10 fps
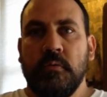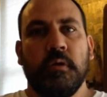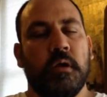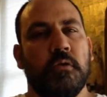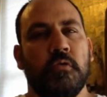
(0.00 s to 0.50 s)

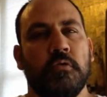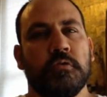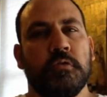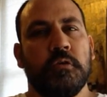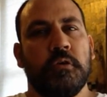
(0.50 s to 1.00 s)
They are
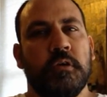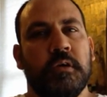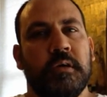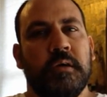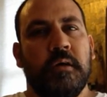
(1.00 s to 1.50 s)
not
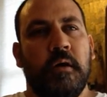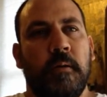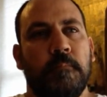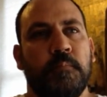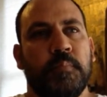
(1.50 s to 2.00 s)

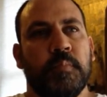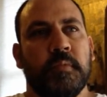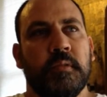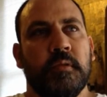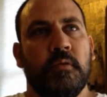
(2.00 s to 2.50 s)

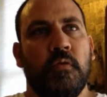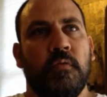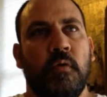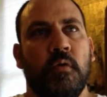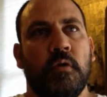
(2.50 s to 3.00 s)

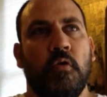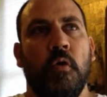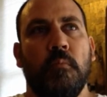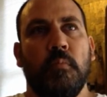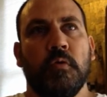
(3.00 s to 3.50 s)
of our
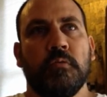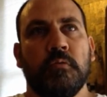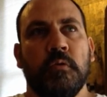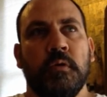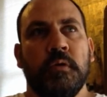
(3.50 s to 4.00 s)
common,